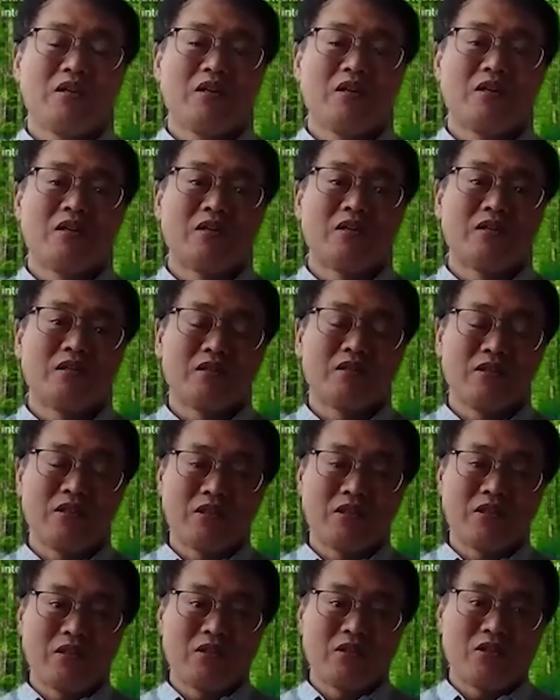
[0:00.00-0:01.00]

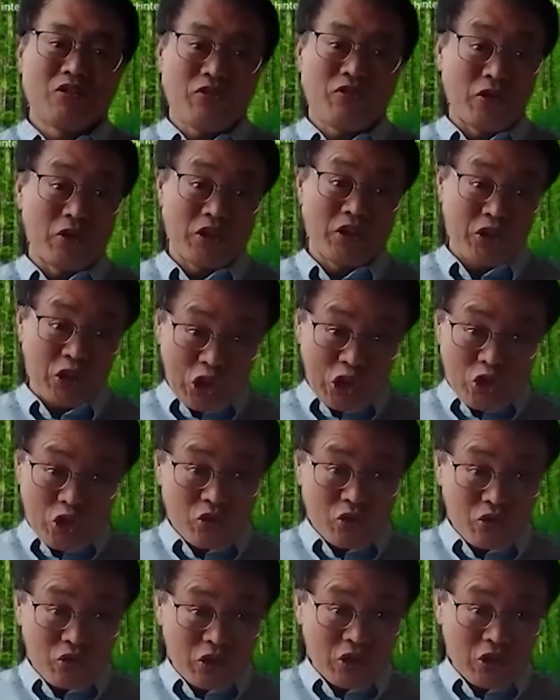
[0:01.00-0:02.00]
for the digital
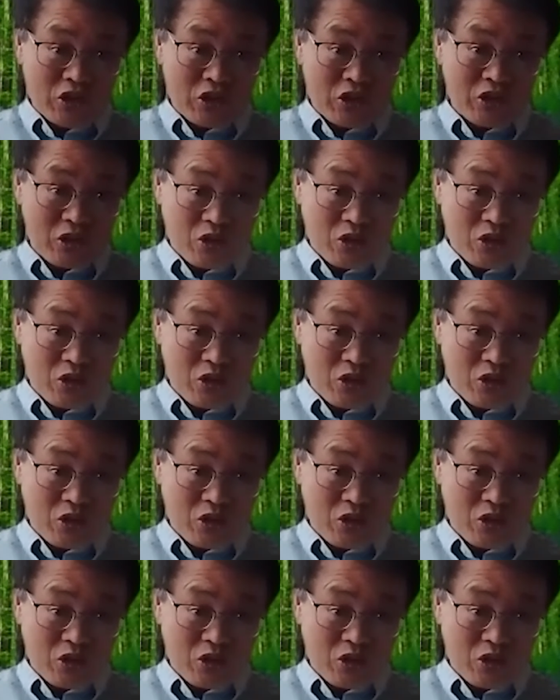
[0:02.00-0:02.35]
forest,